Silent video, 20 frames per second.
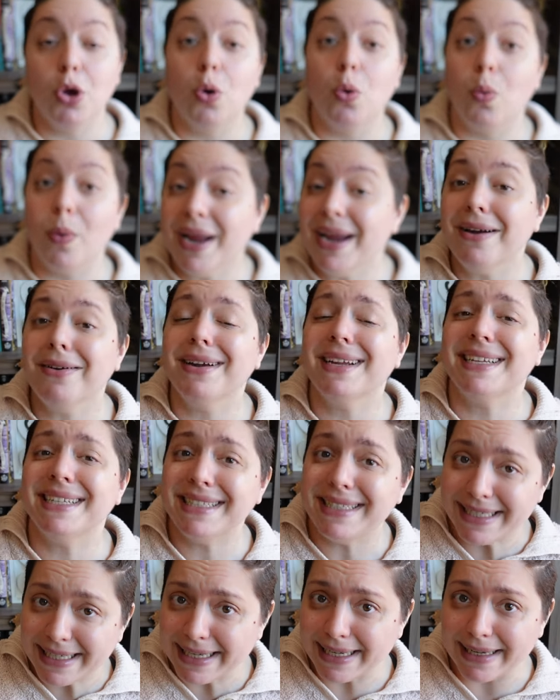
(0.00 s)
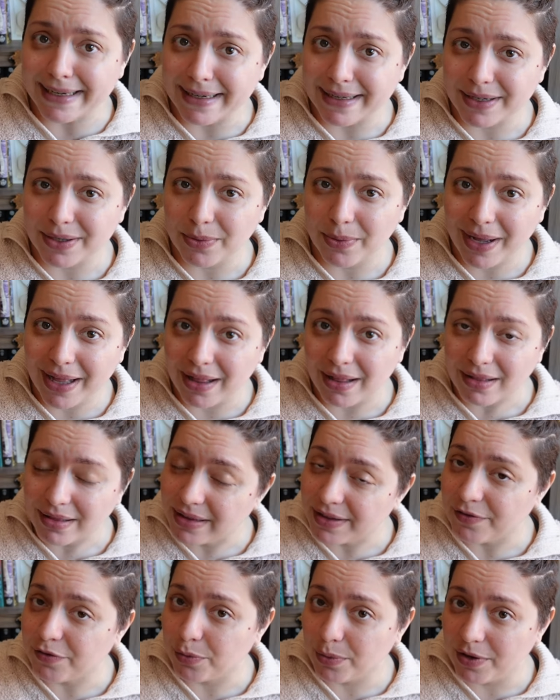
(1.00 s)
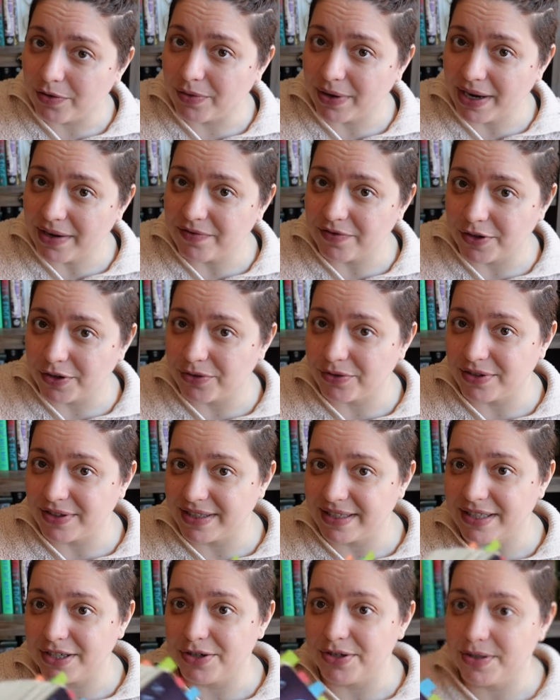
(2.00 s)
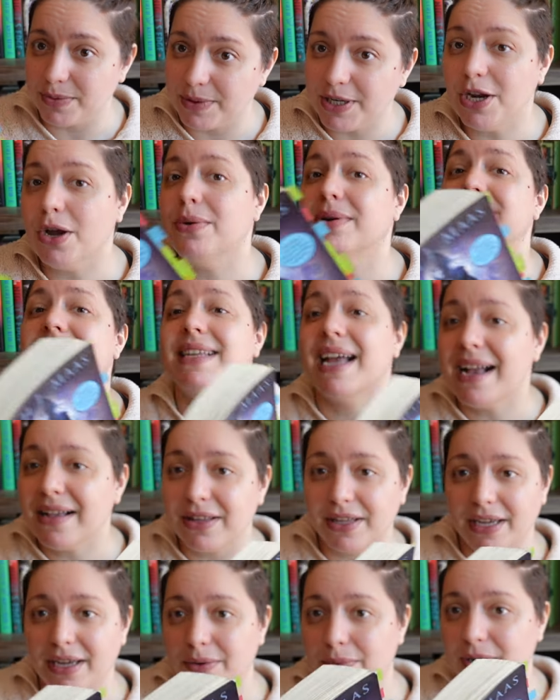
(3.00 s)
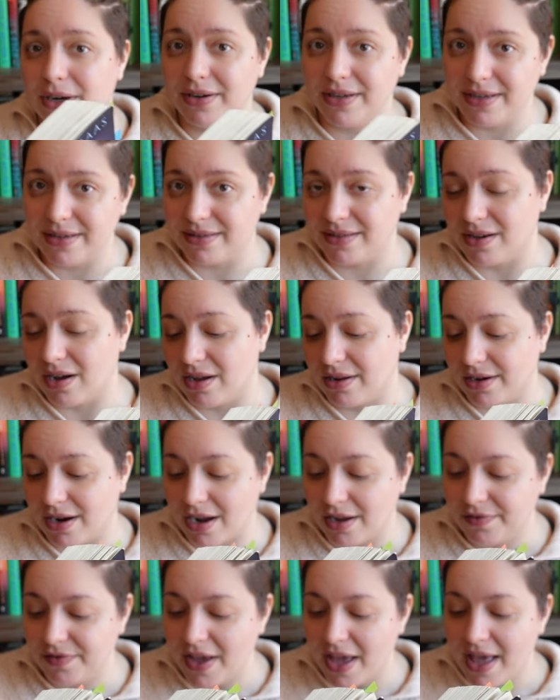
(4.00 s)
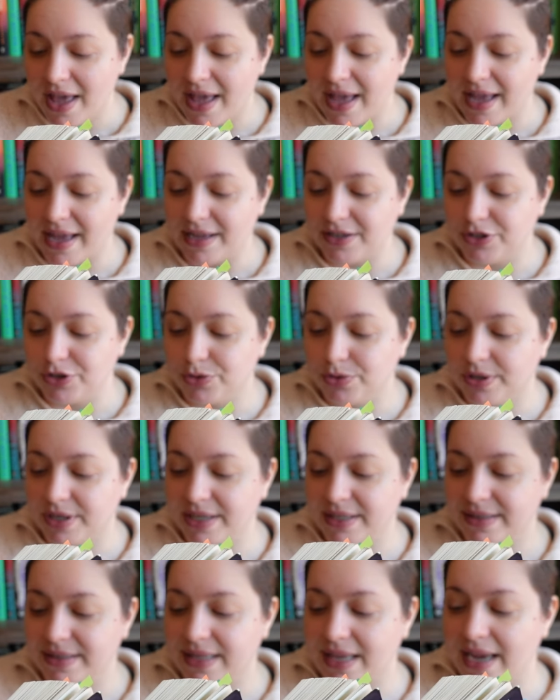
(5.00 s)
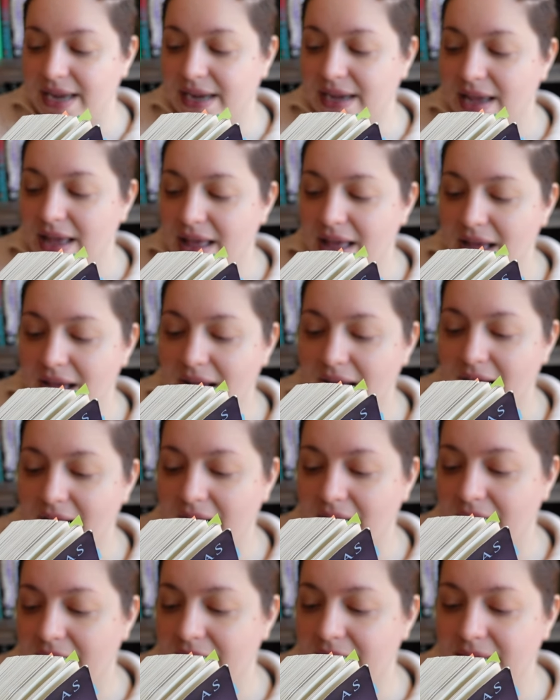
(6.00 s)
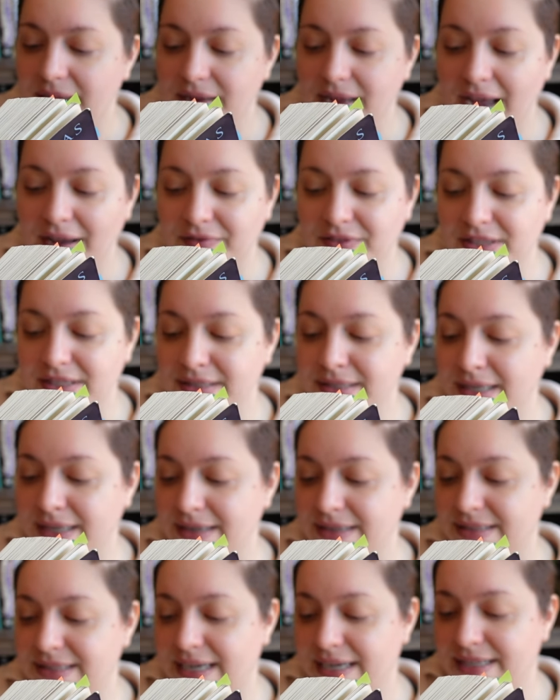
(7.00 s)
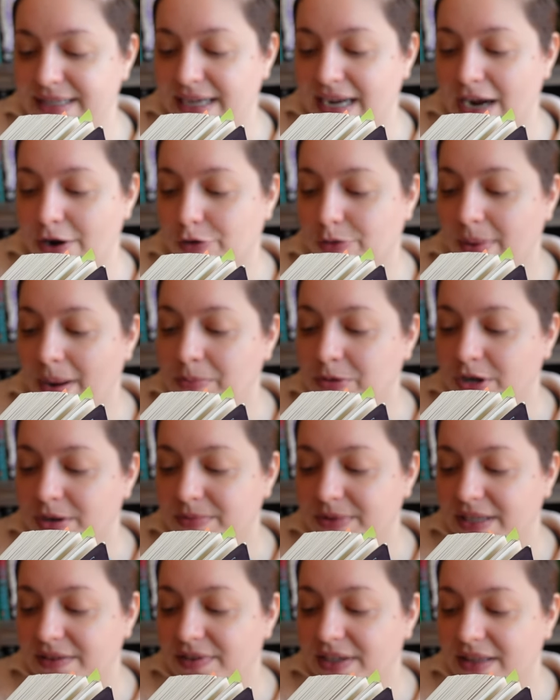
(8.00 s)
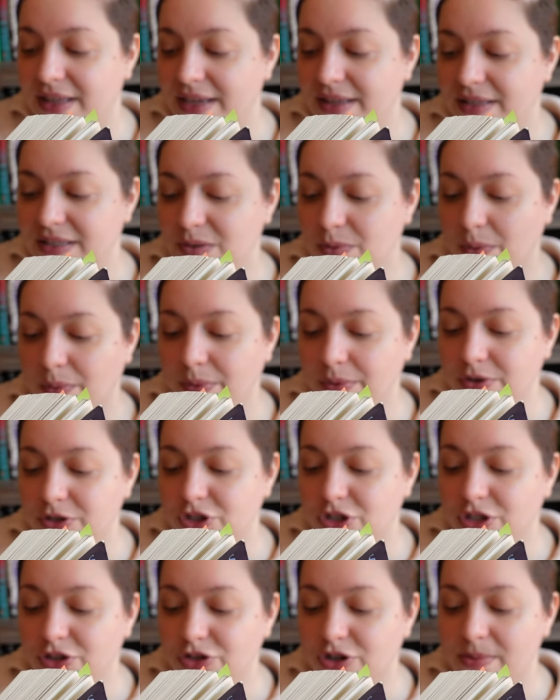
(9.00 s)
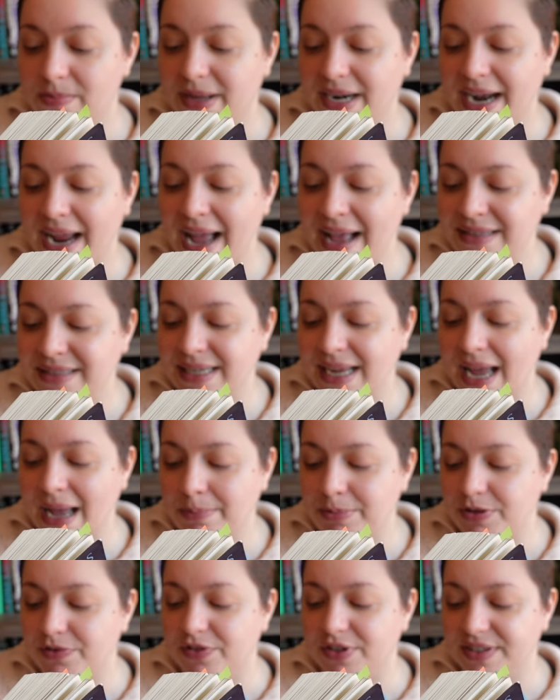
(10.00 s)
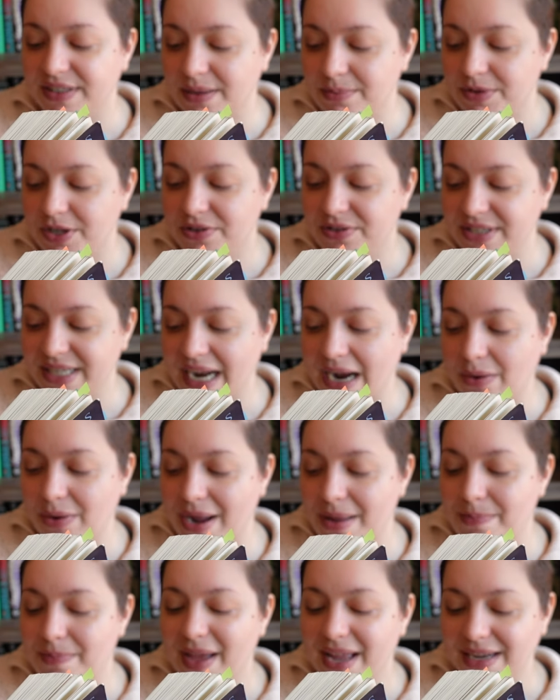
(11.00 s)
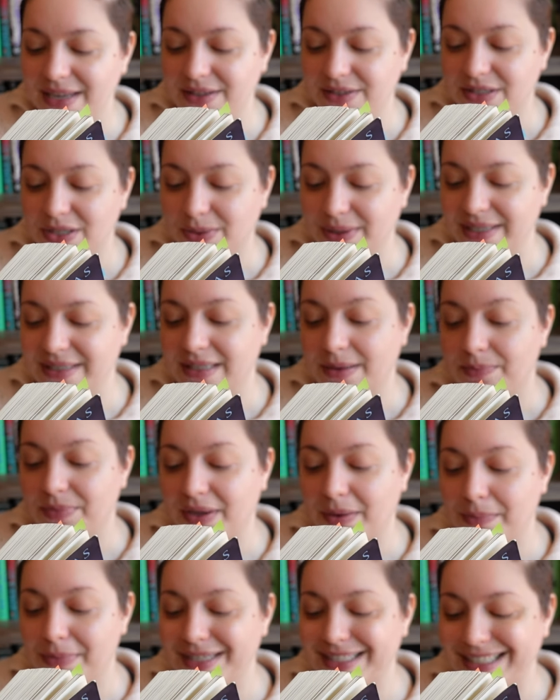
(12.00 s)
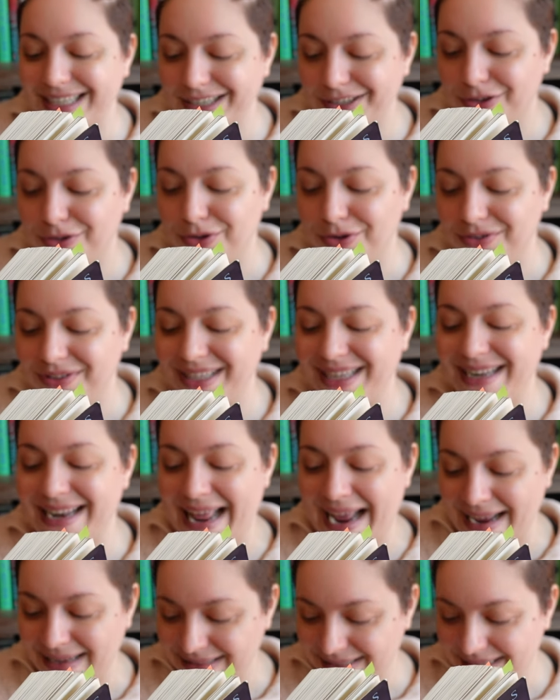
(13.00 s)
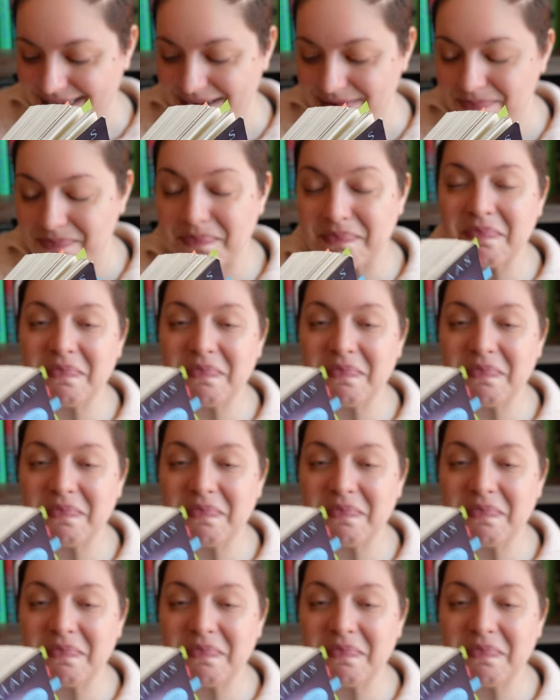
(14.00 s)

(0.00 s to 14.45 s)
Where indeed? Well, if we've read further in the series, we know exactly where he has gone off, and Dorian's like, I haven't the slightest idea. I remember him leaving like this when we were children, but it hasn't happened for some years now. I bet he's doing something particularly nasty.